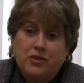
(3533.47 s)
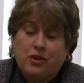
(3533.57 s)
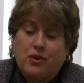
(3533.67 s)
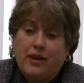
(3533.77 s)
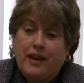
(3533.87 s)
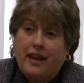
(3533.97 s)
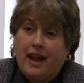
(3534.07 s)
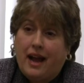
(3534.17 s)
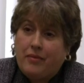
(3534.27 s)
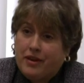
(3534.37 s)
So
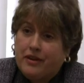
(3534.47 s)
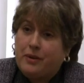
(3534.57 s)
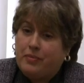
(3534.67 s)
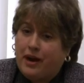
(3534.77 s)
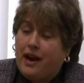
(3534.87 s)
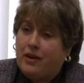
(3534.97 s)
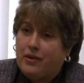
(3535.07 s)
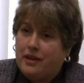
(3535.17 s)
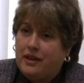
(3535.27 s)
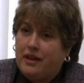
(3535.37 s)
I'm very proud